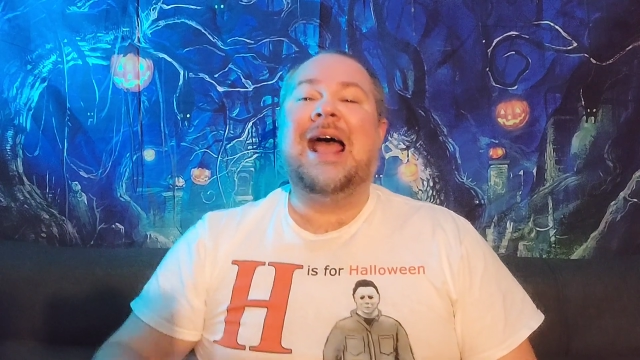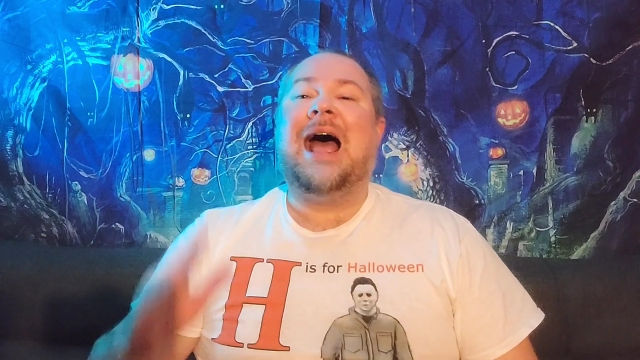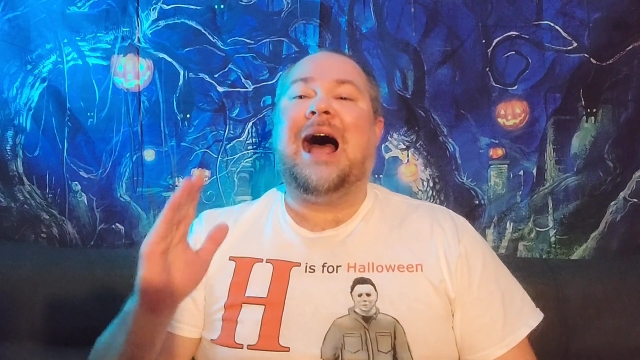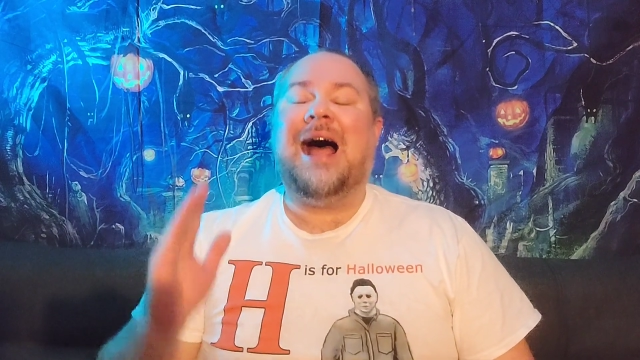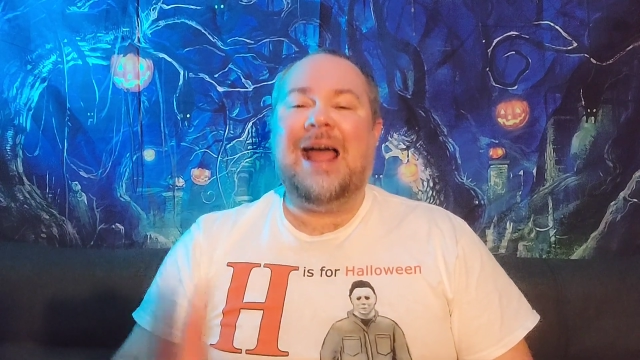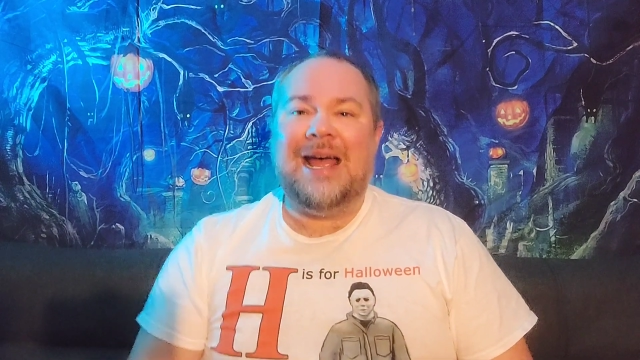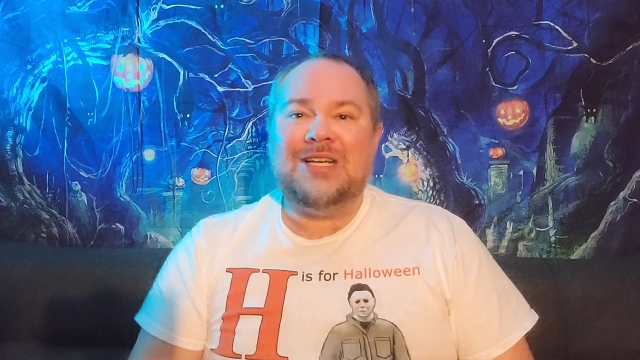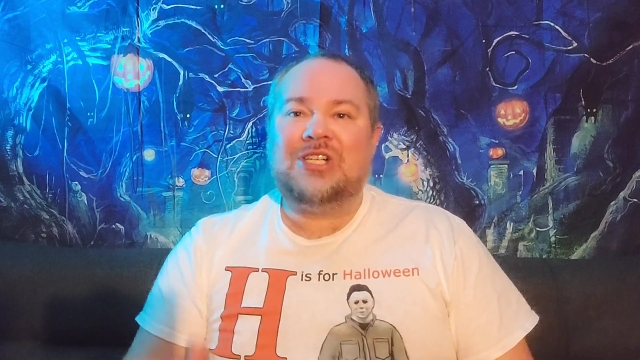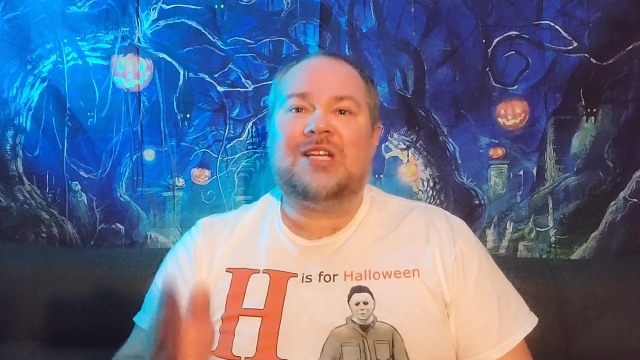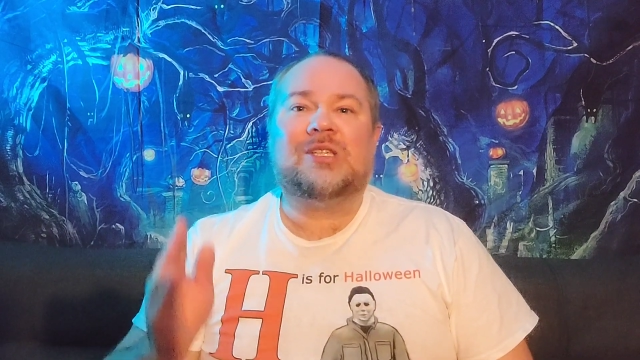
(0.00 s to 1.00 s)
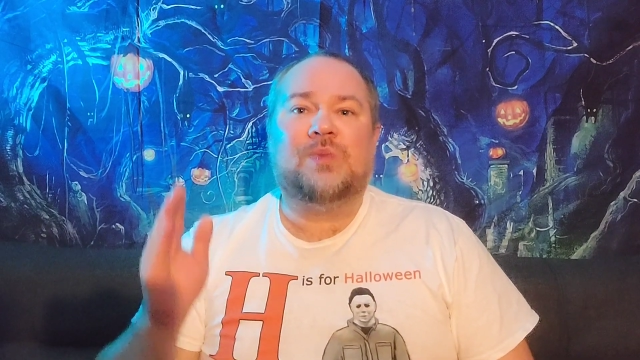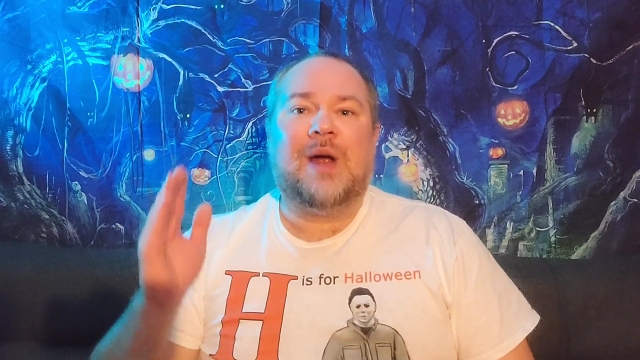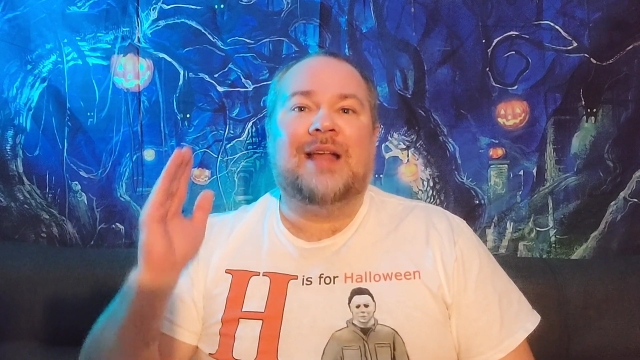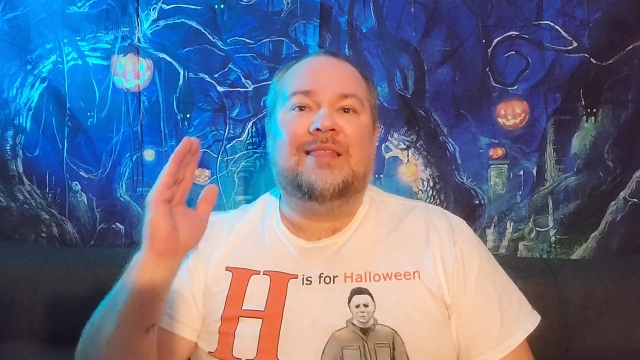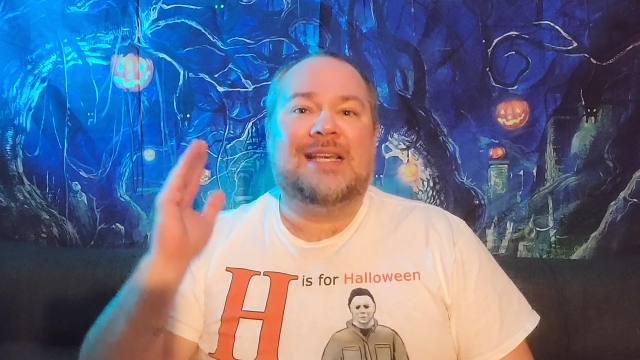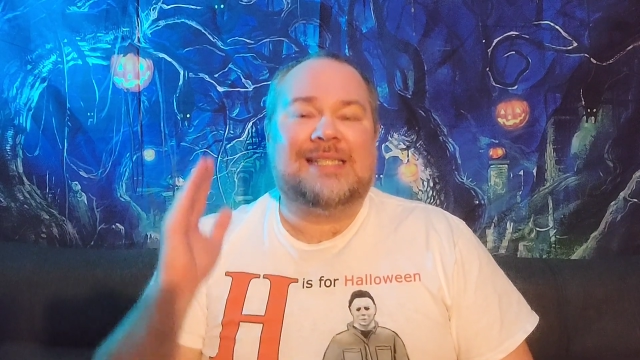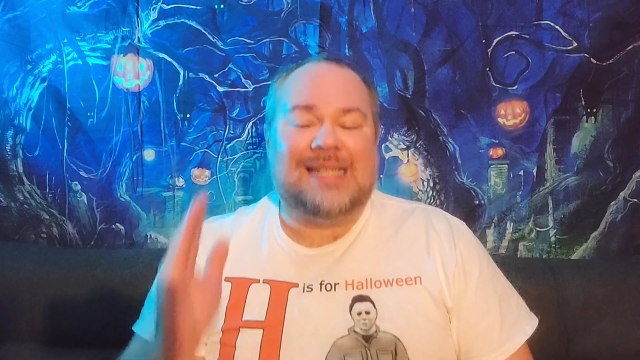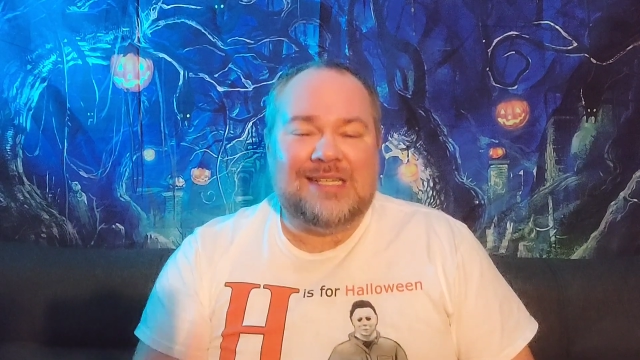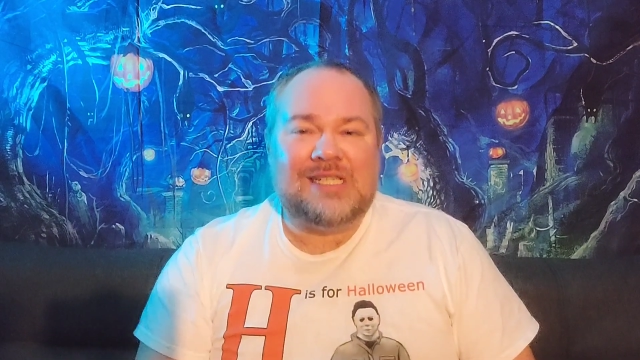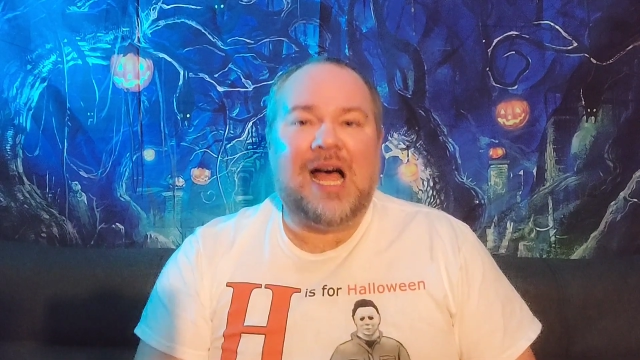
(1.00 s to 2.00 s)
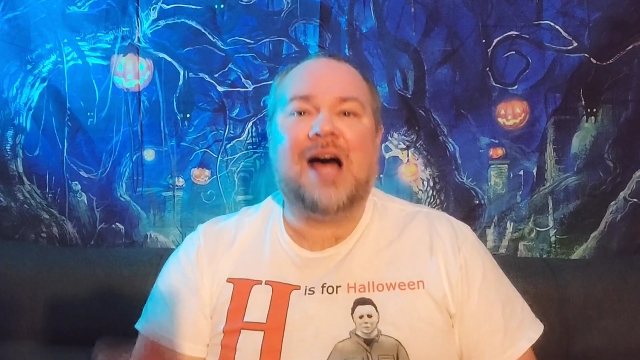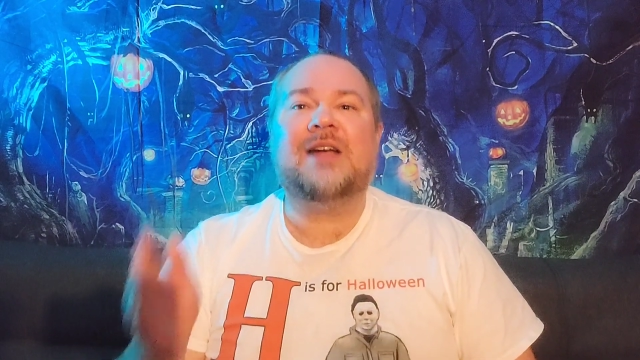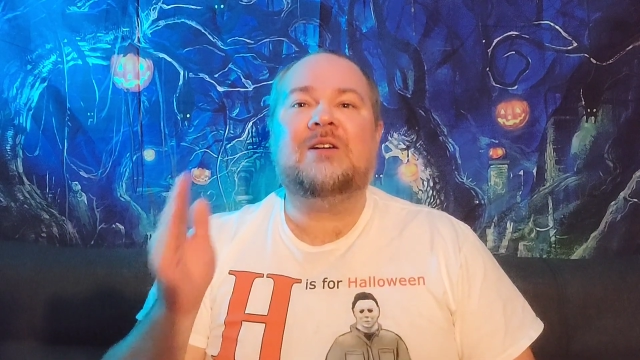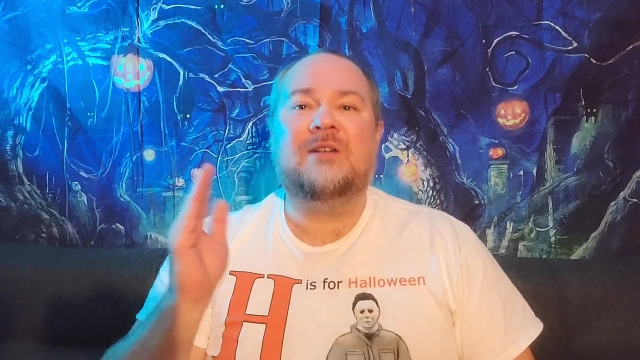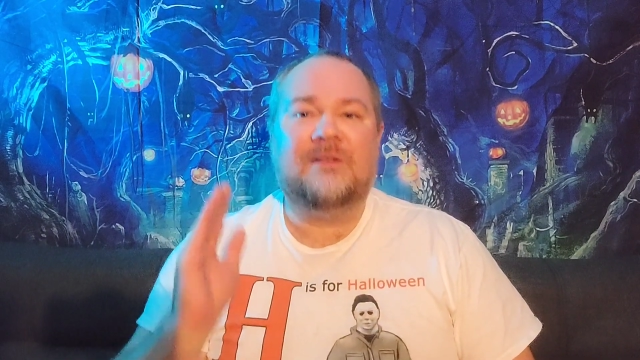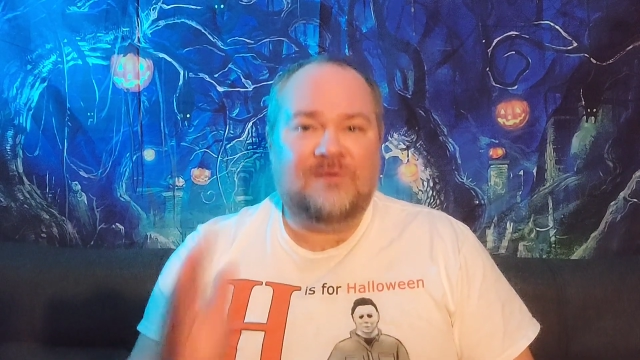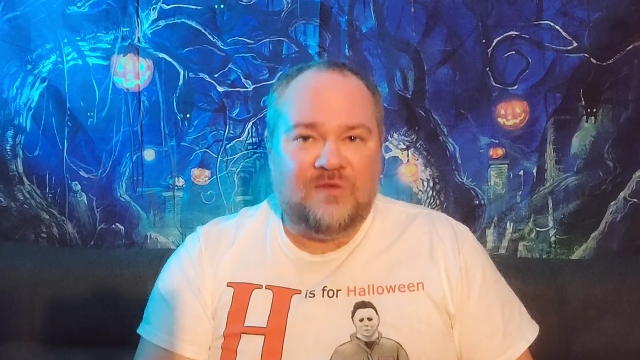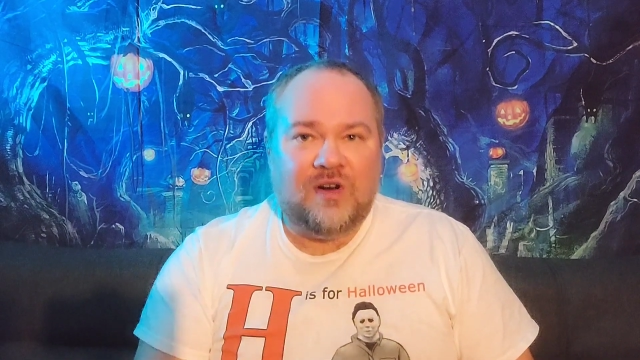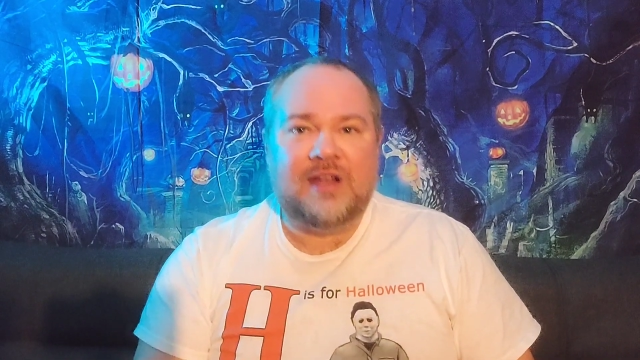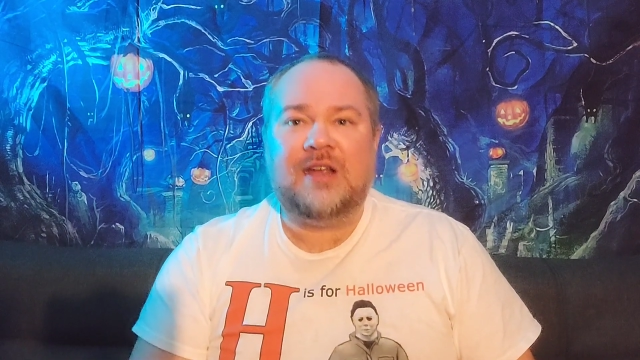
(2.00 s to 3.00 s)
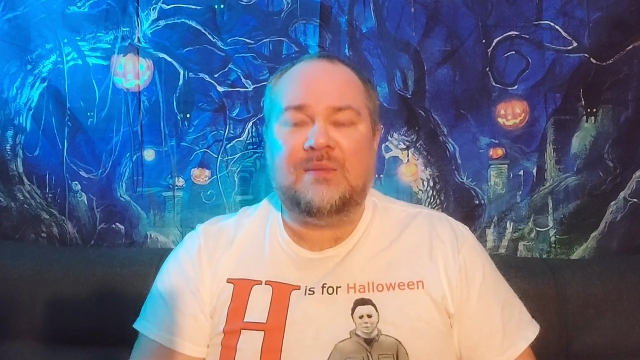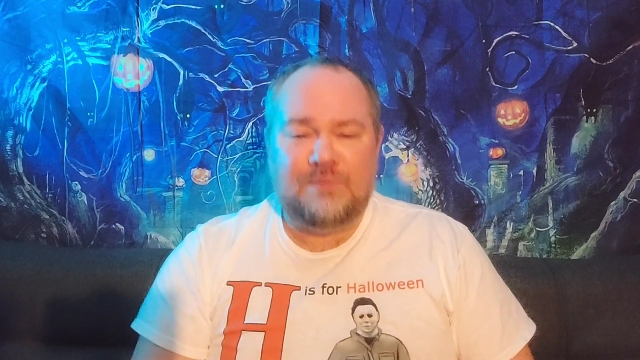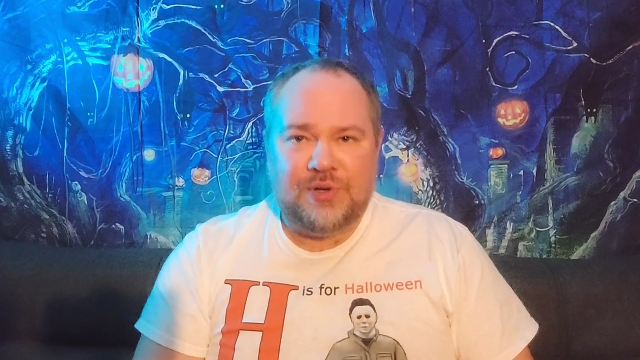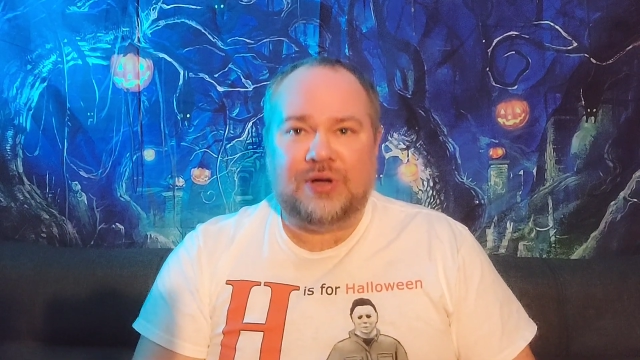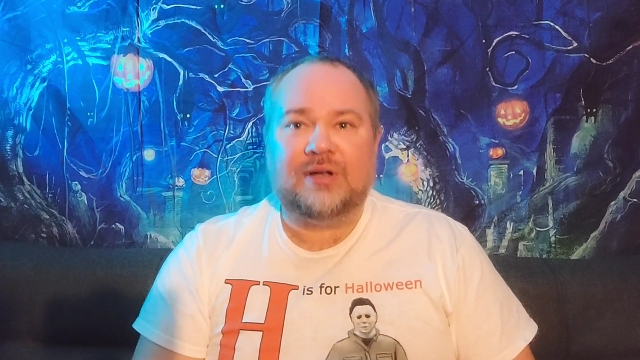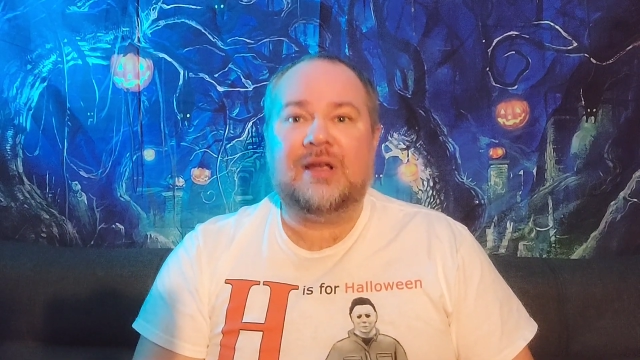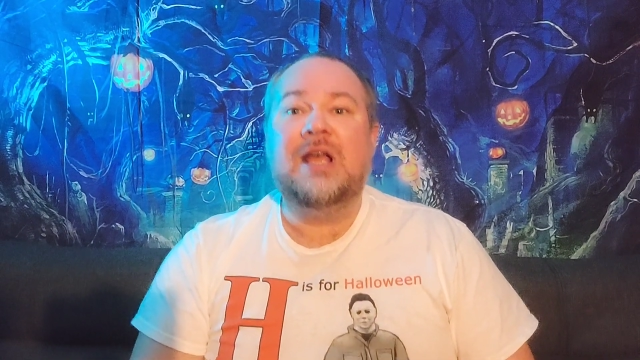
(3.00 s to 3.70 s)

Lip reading: I had just read this entire friggin' book